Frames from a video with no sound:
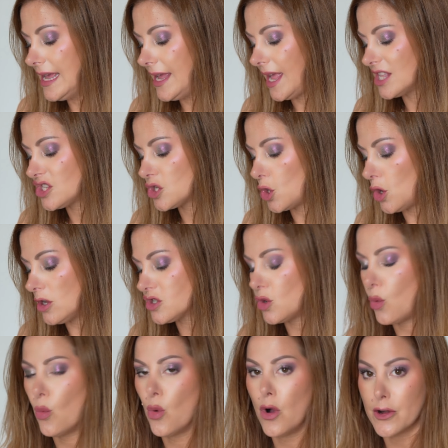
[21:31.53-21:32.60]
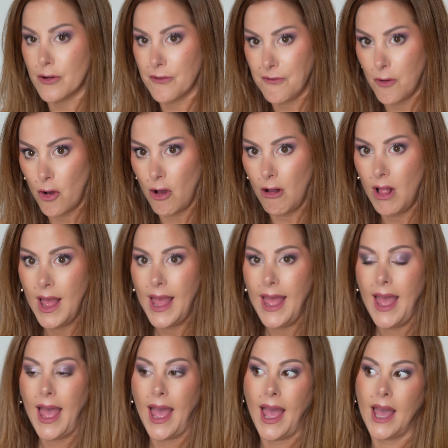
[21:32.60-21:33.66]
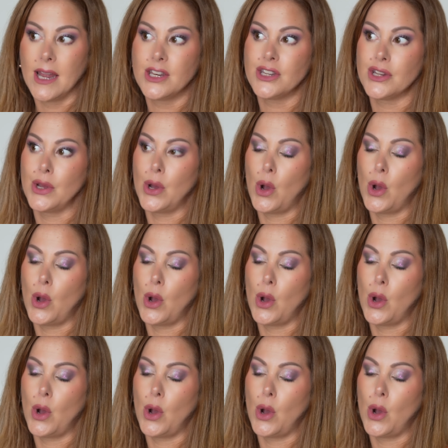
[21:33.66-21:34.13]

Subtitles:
It's called Waterfall, and